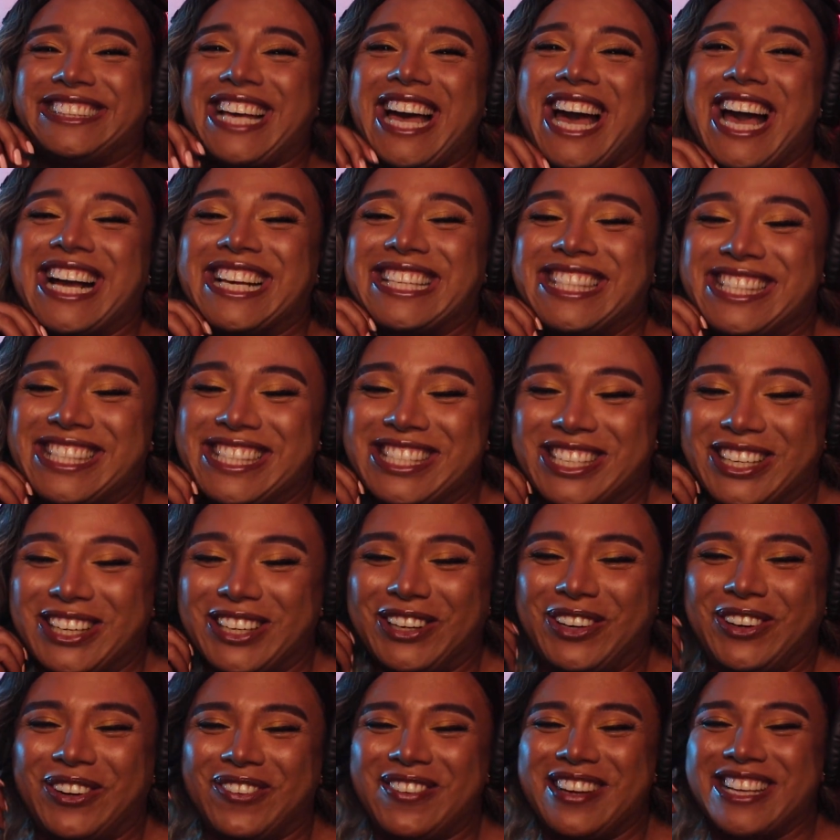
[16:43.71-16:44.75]
sex
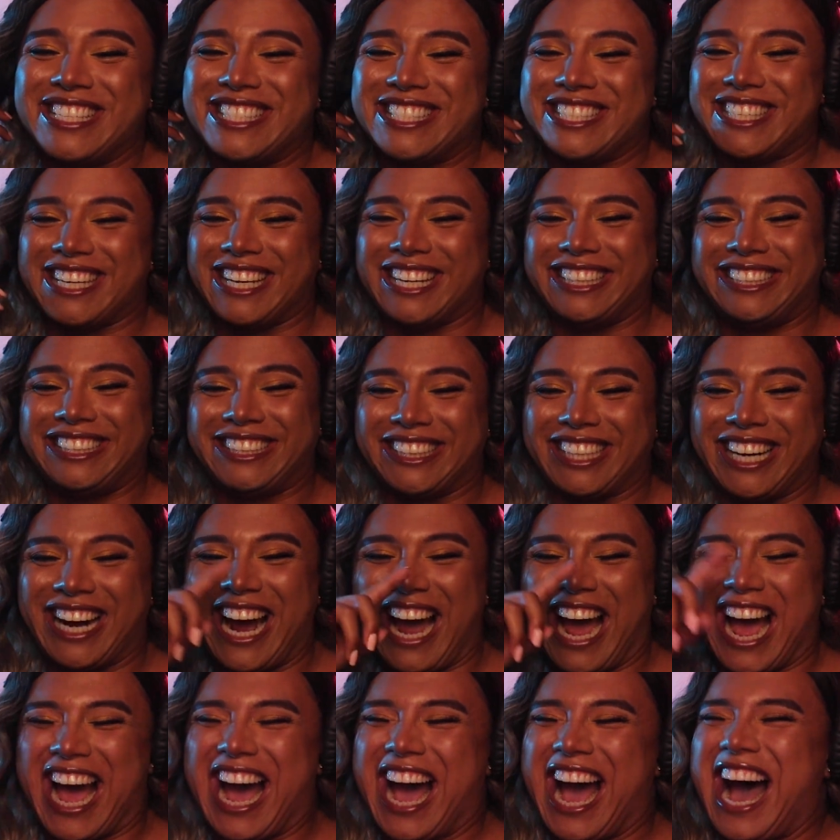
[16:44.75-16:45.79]
too,
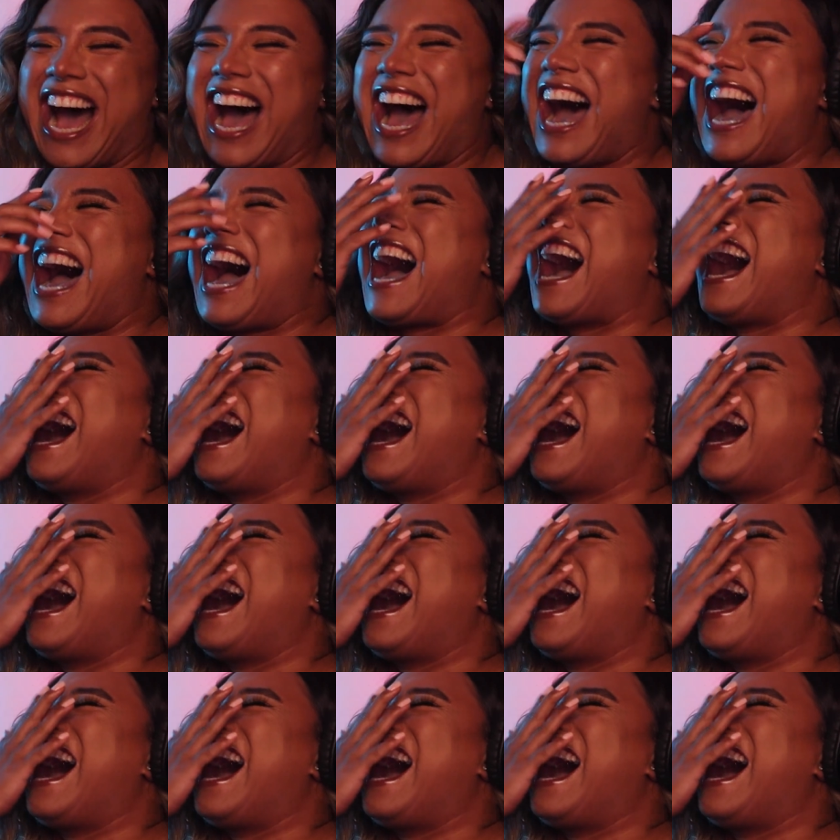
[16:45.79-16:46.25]
Miss Ginger.